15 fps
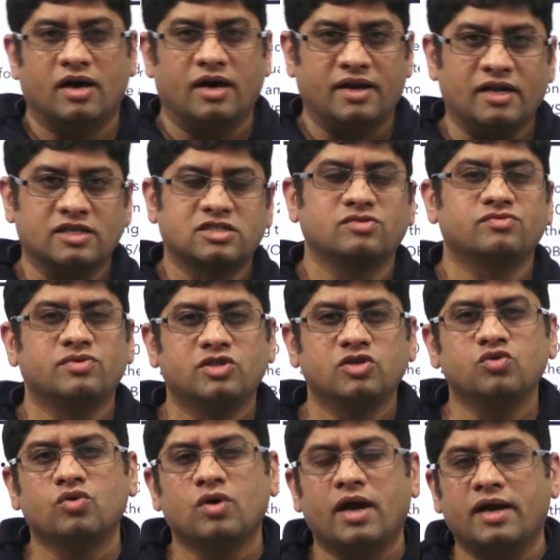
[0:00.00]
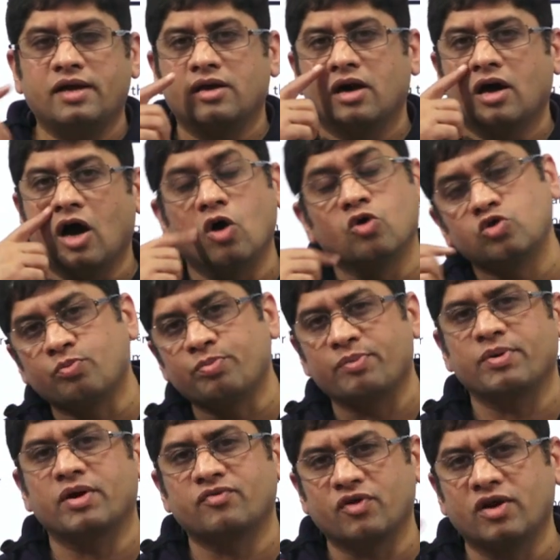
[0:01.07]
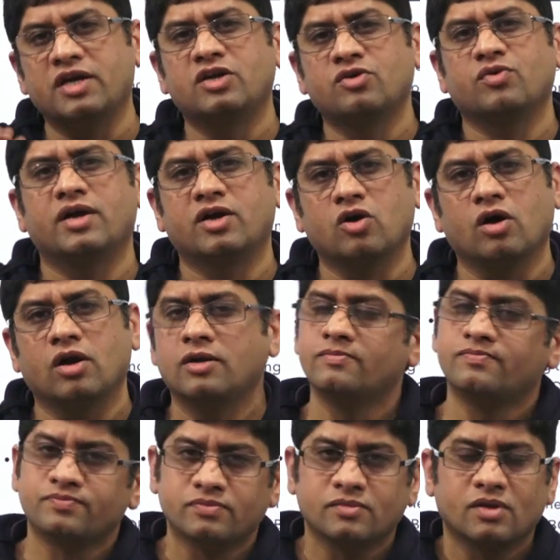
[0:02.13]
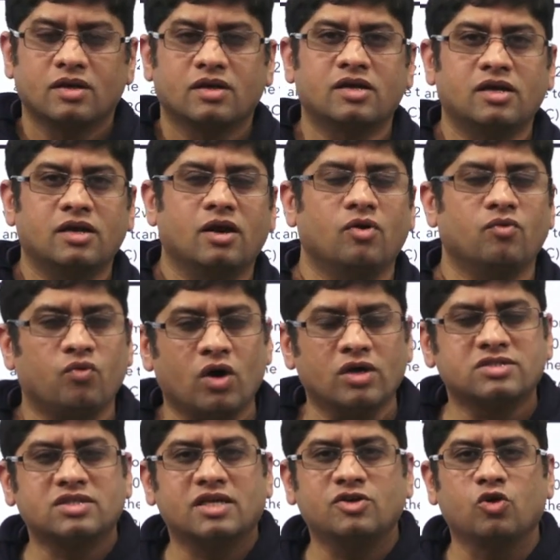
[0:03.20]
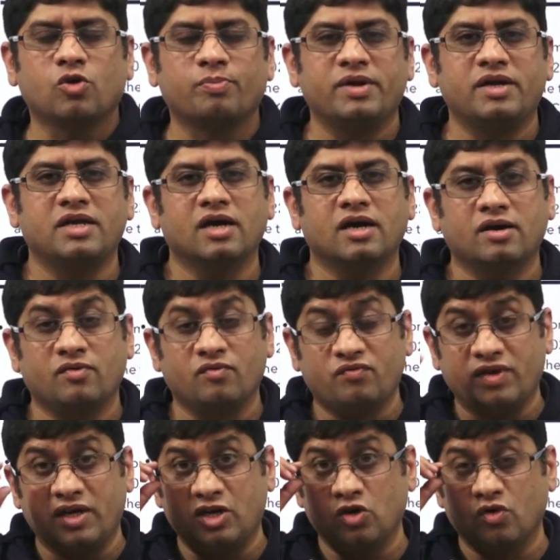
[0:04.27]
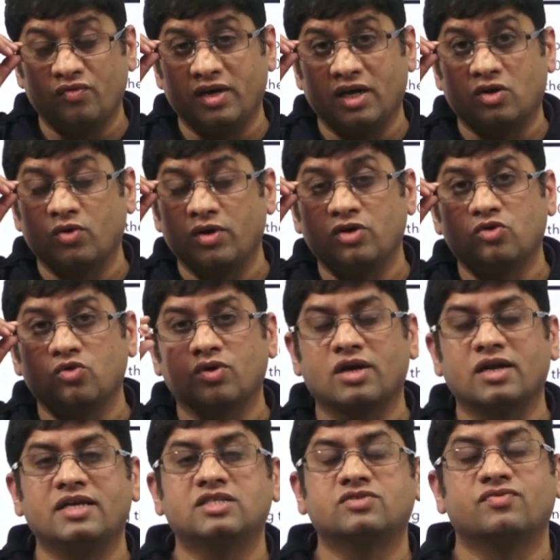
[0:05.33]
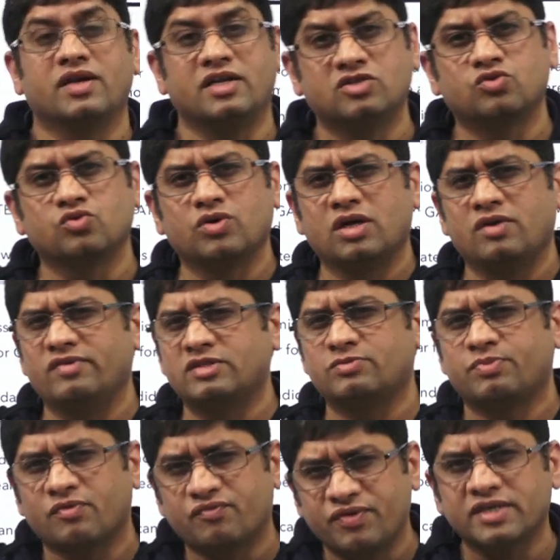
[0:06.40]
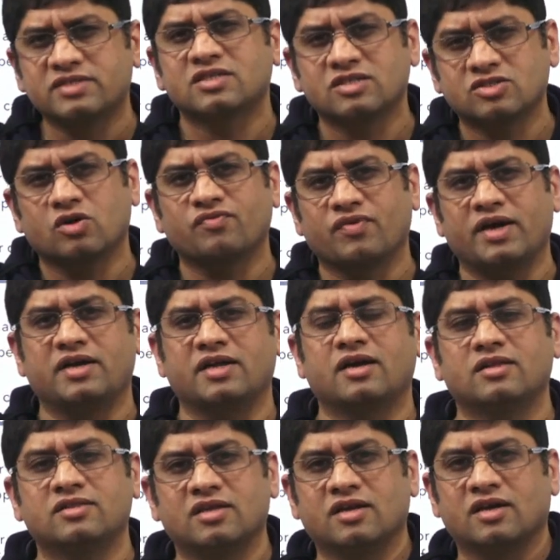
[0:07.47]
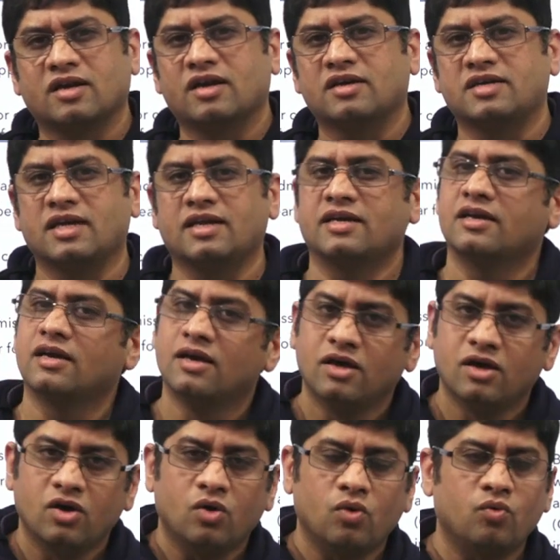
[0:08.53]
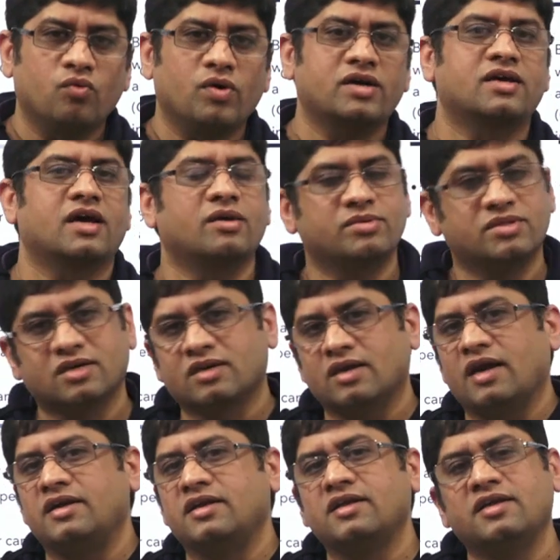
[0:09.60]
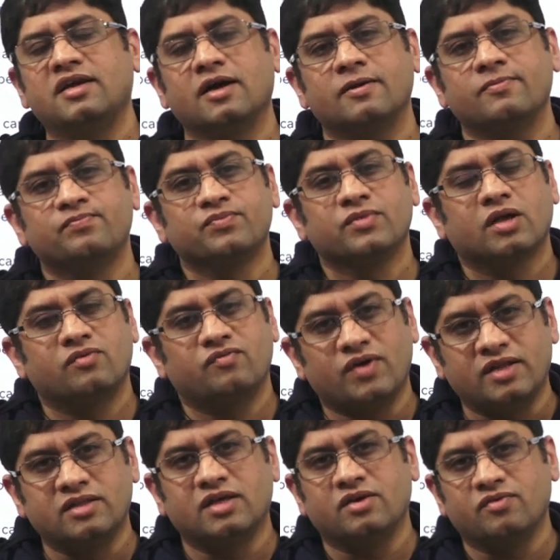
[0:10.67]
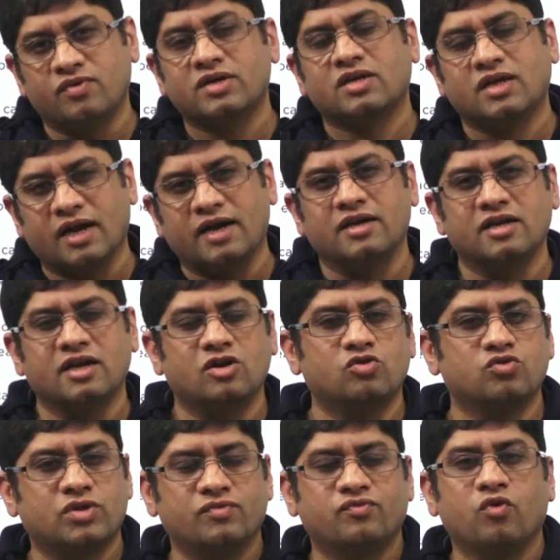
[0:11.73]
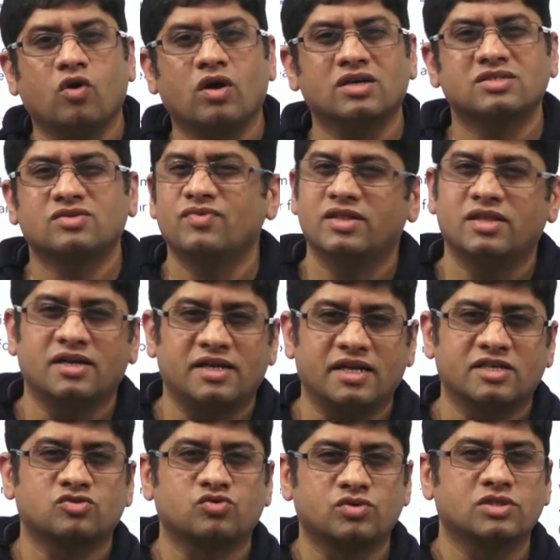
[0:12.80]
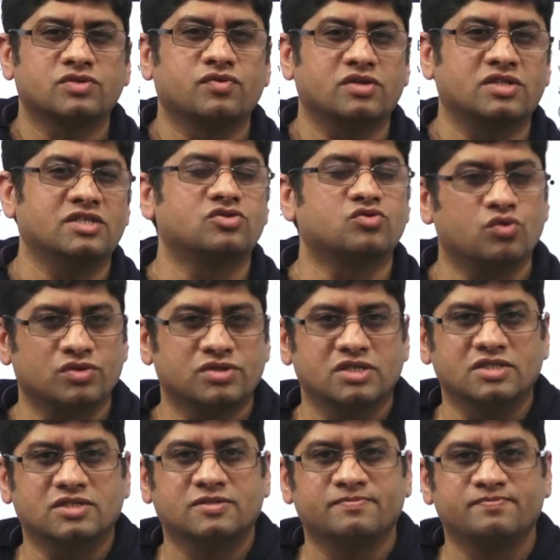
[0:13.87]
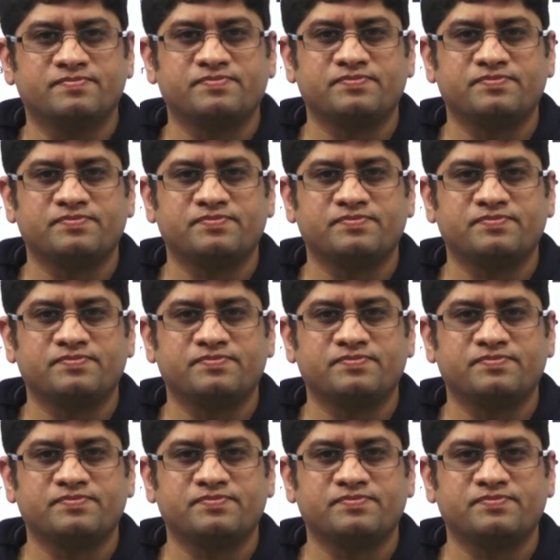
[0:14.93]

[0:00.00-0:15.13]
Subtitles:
analysis with you, and how to prepare for interview and all, watch the YourPedia video we are going to release very soon, in which professors of IIT Gandhinagar are telling what can be the criteria, what criteria do they focus when they take students for these courses.